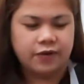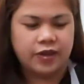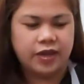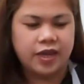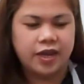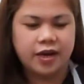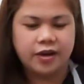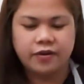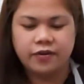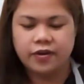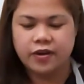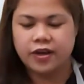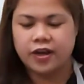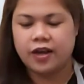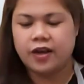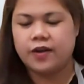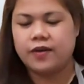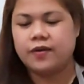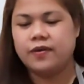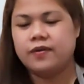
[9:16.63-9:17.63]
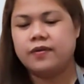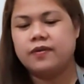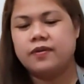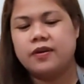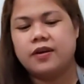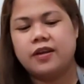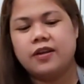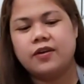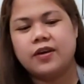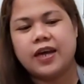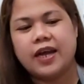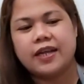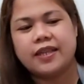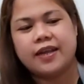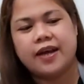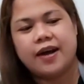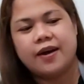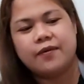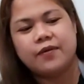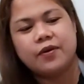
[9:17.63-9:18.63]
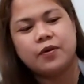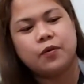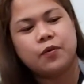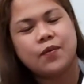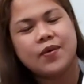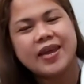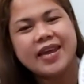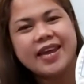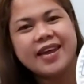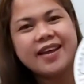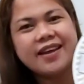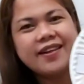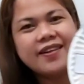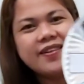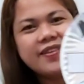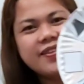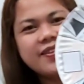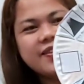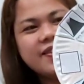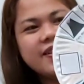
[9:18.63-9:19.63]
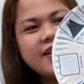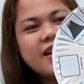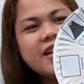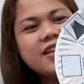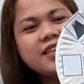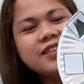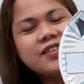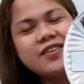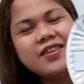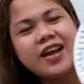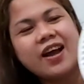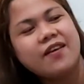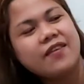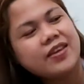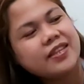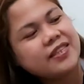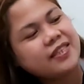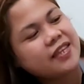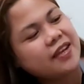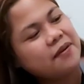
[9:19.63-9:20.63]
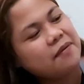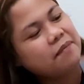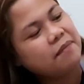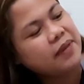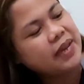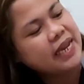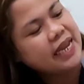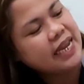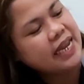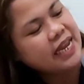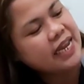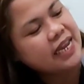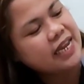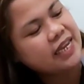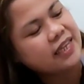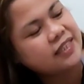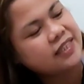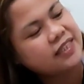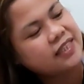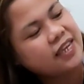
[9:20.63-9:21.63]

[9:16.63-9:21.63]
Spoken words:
Here you go. Look at our wheel. So now it's complete.